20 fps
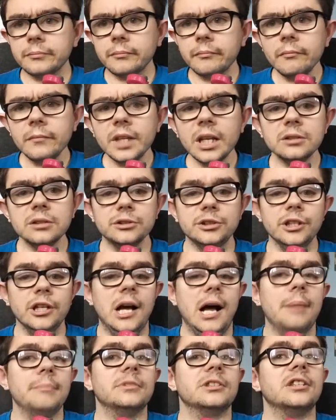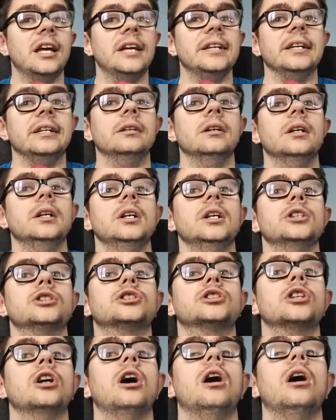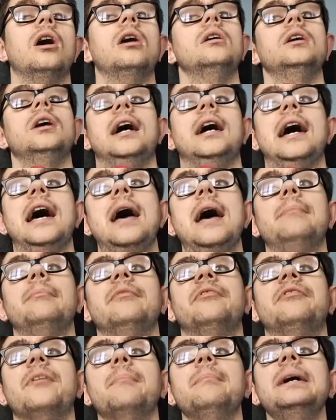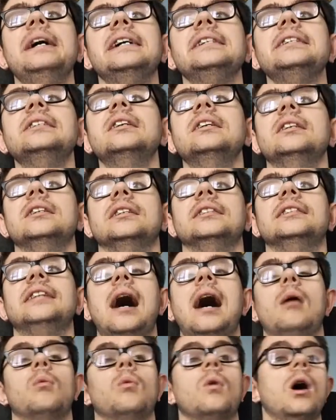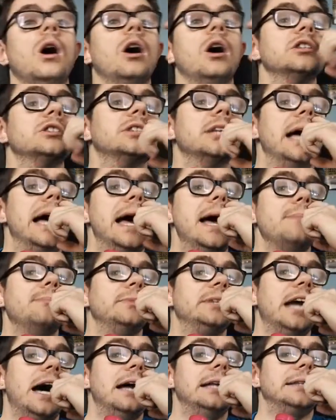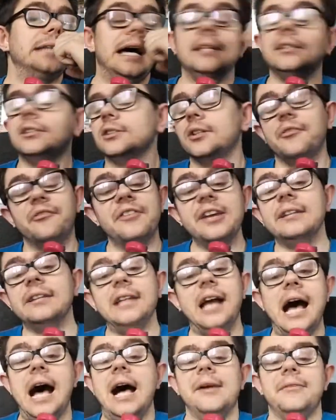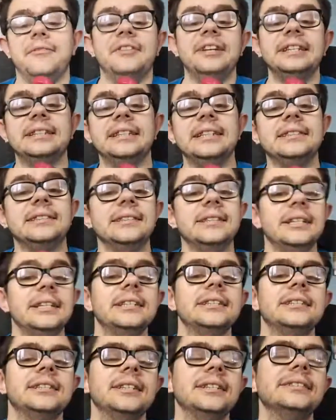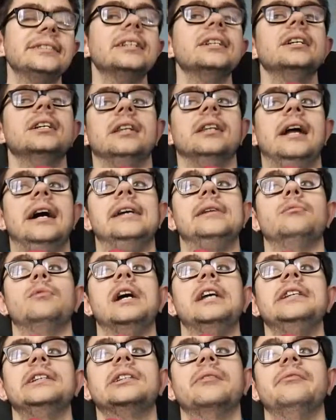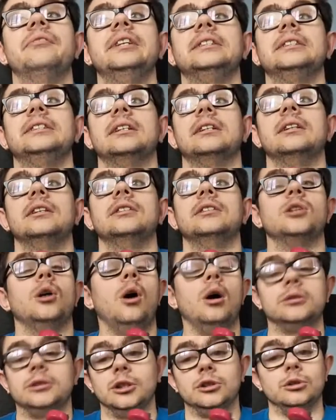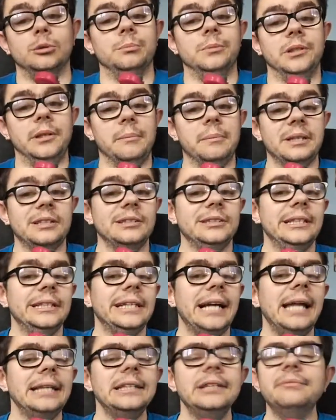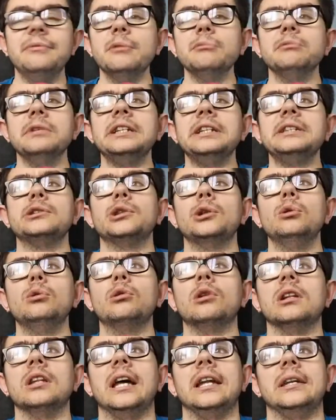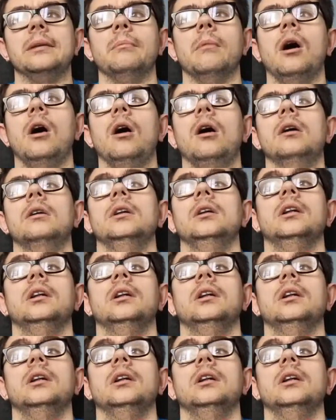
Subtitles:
Do you know what I'm saying? So for me, that was that's the thing that I think is needed, like where you can physically talk to somebody, because you can't even ring Google anymore.